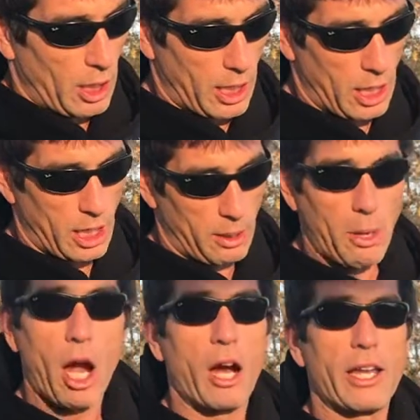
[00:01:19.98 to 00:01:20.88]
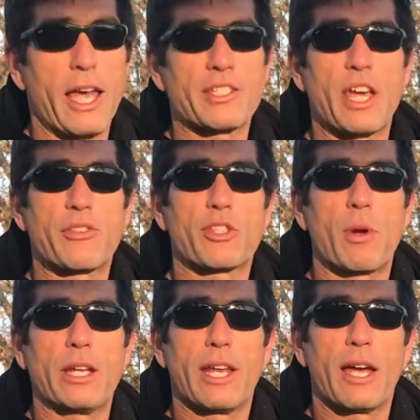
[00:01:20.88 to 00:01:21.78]
REI's got this
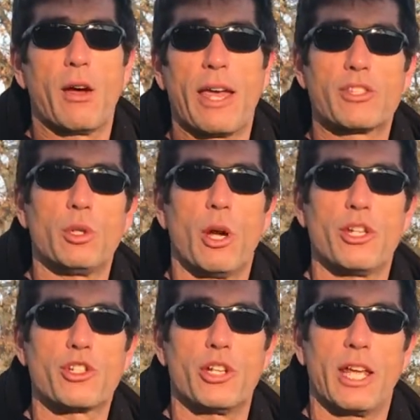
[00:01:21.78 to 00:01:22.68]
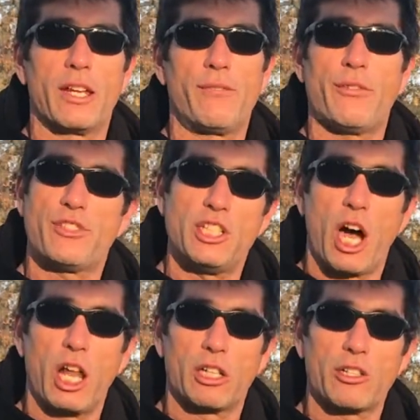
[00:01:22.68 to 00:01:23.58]
right now at
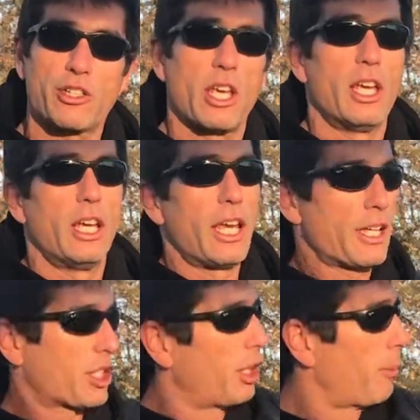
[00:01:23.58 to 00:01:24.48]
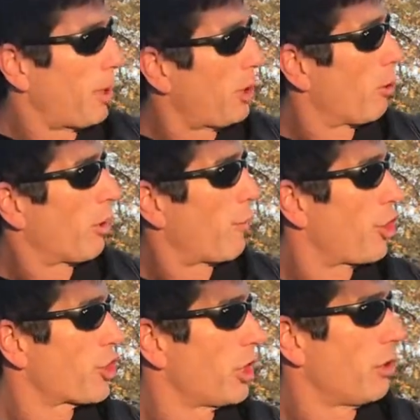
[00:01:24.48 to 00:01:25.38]
$250. It's a little bit newer
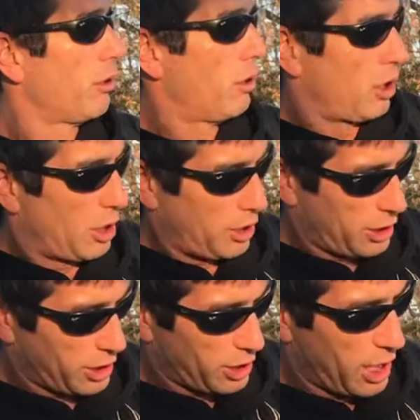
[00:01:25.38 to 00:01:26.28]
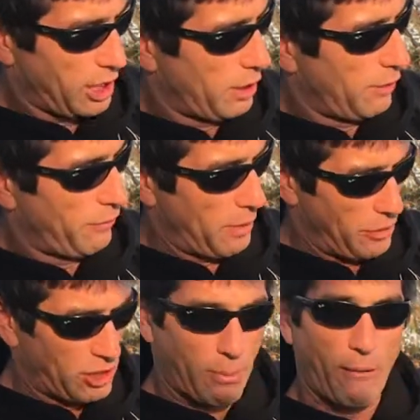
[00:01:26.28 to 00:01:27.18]
version. This is kind of, I
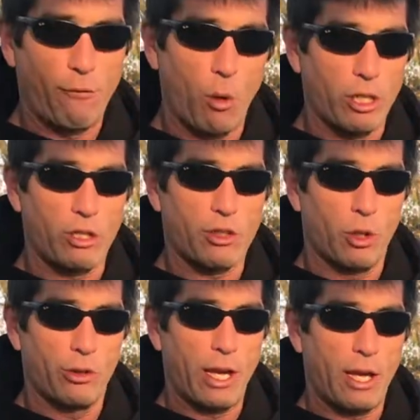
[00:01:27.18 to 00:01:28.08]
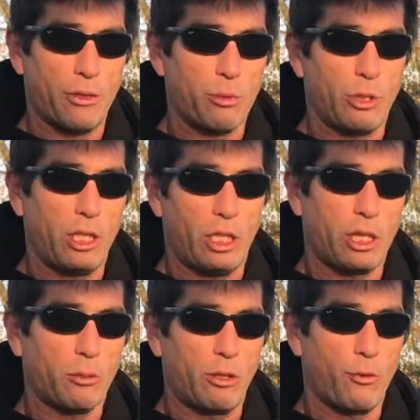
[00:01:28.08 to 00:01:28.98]
think it's about 4 years old now, three
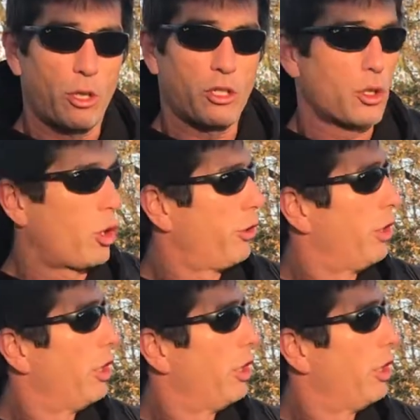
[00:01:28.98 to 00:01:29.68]
to 4 years old.